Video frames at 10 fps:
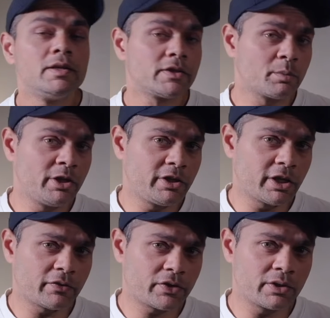Some
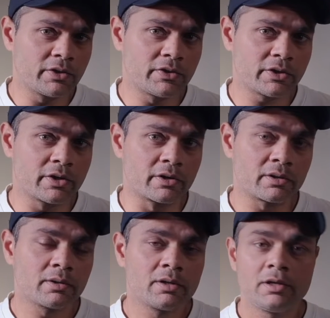ETFs to
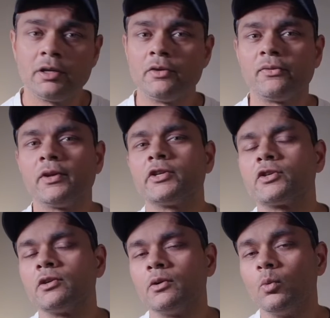consider.
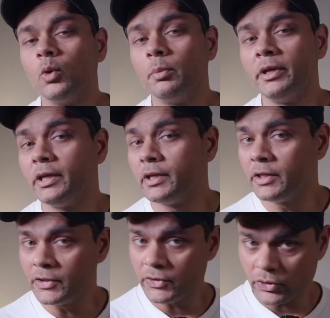Inflation will be
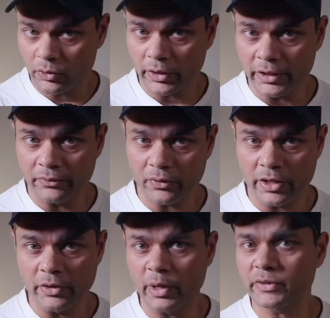the story
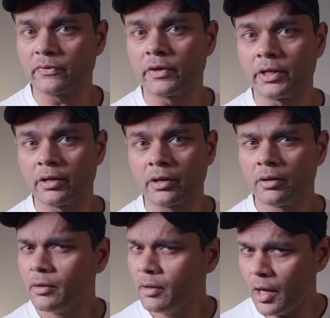for the rest of the
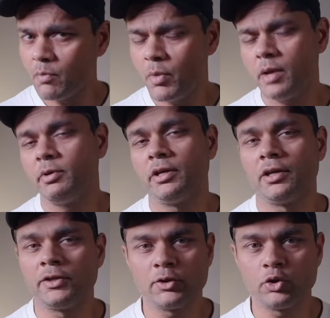year and maybe
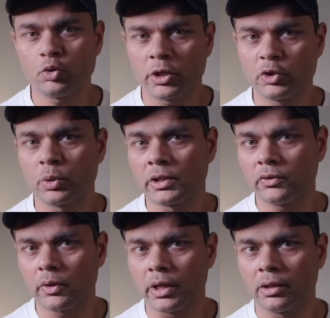into
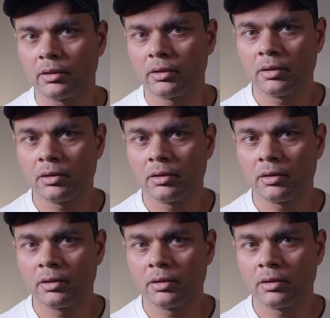2023.